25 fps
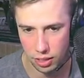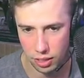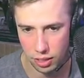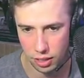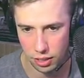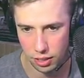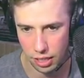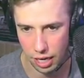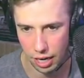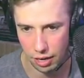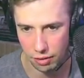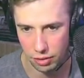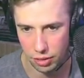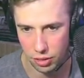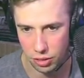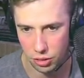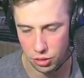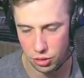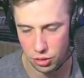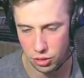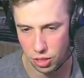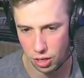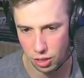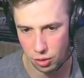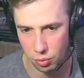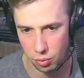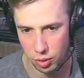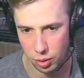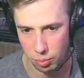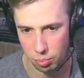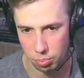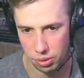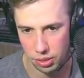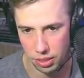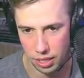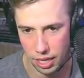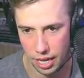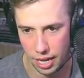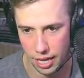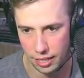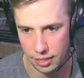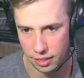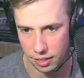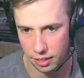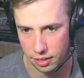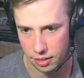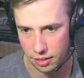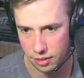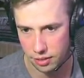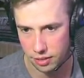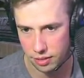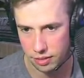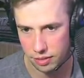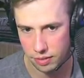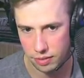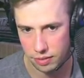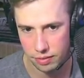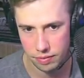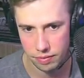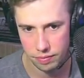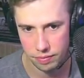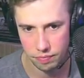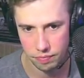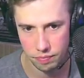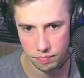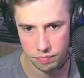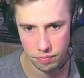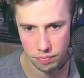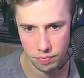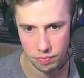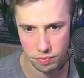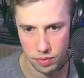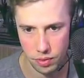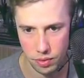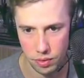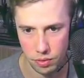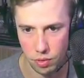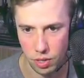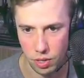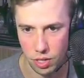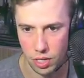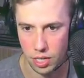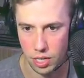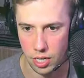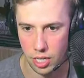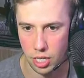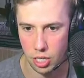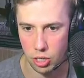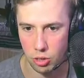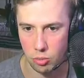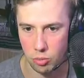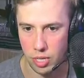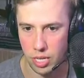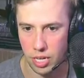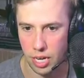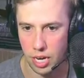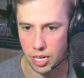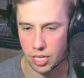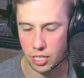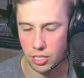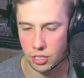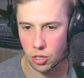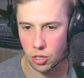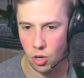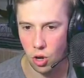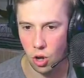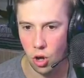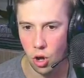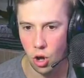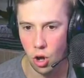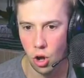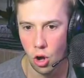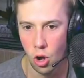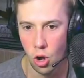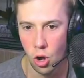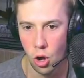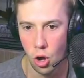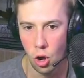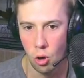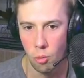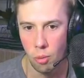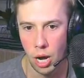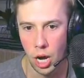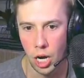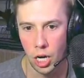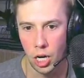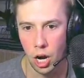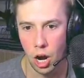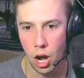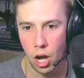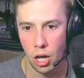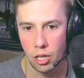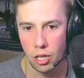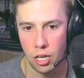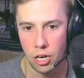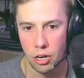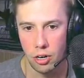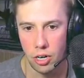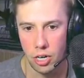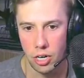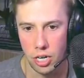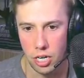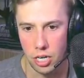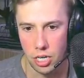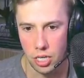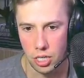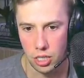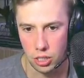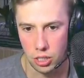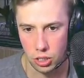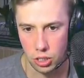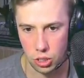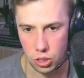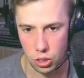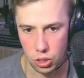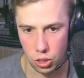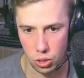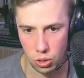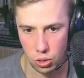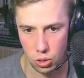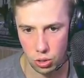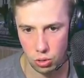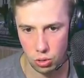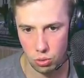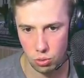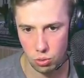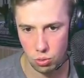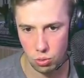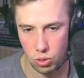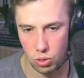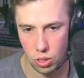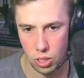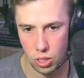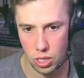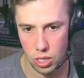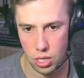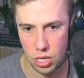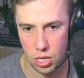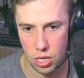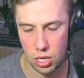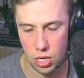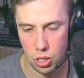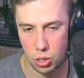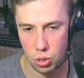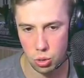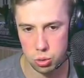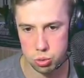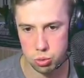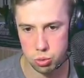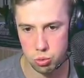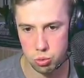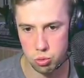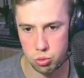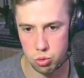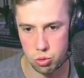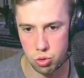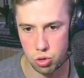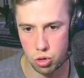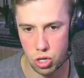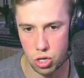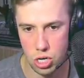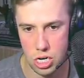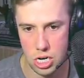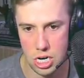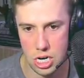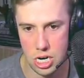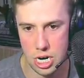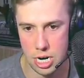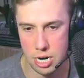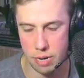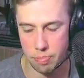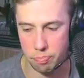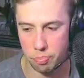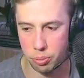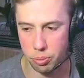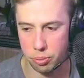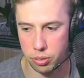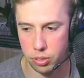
than down here stuck with a plant. Ready to kill me at any. oh my god, there it is. Holy crap.